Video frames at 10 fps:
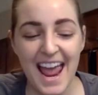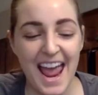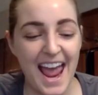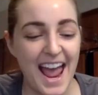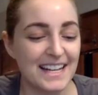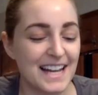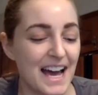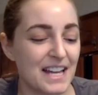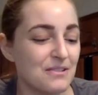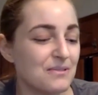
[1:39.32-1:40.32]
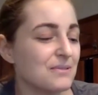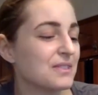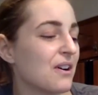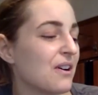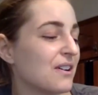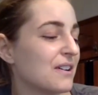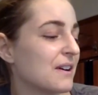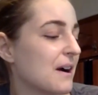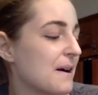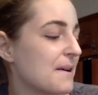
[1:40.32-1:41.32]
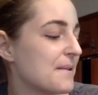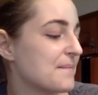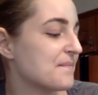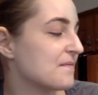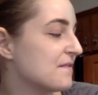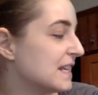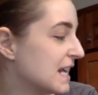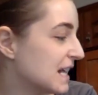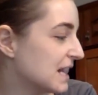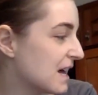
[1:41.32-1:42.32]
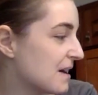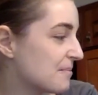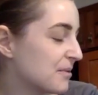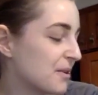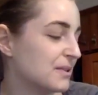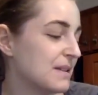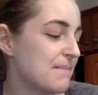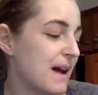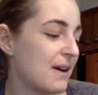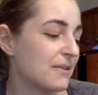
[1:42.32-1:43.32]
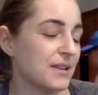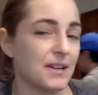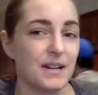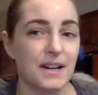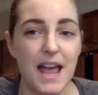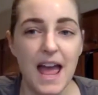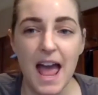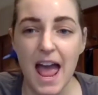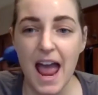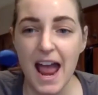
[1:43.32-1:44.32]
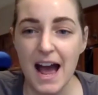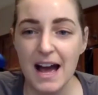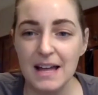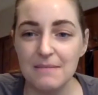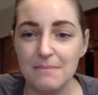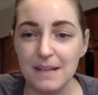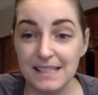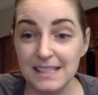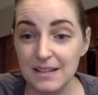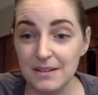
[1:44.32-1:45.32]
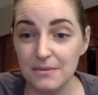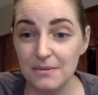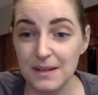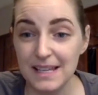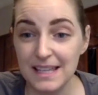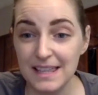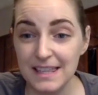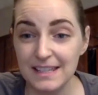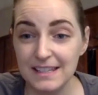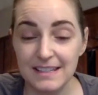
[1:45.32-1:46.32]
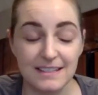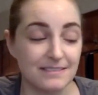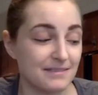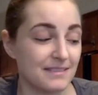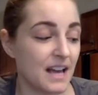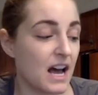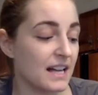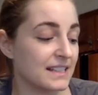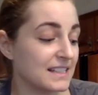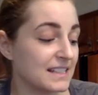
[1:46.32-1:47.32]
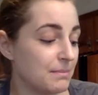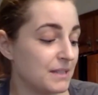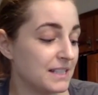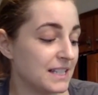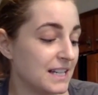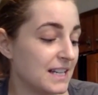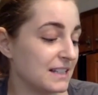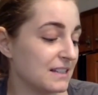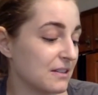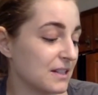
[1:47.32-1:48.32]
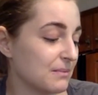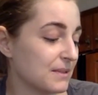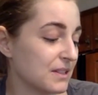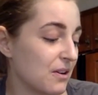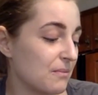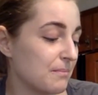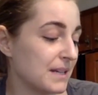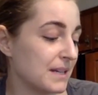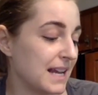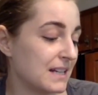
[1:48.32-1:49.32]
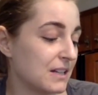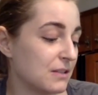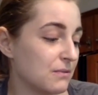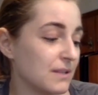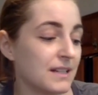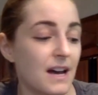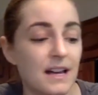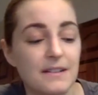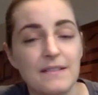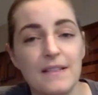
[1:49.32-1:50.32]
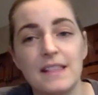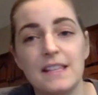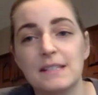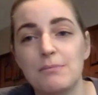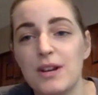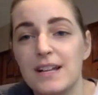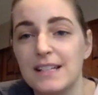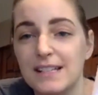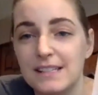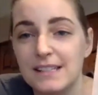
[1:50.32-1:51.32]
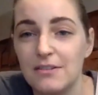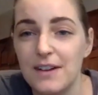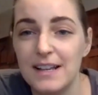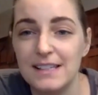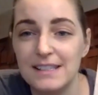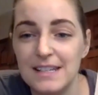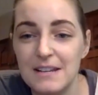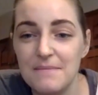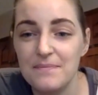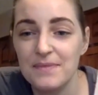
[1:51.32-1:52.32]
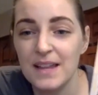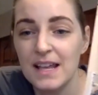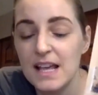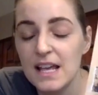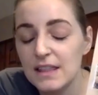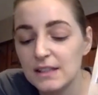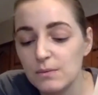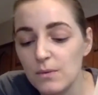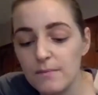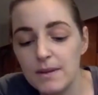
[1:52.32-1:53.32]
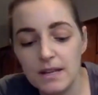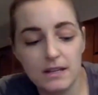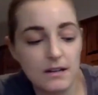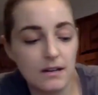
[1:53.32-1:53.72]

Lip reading: And I used our vanilla protein powder and mixed it with steeped tea. So this one's called Banana Luna Nut. And this brand is Sunrise Tea. This woman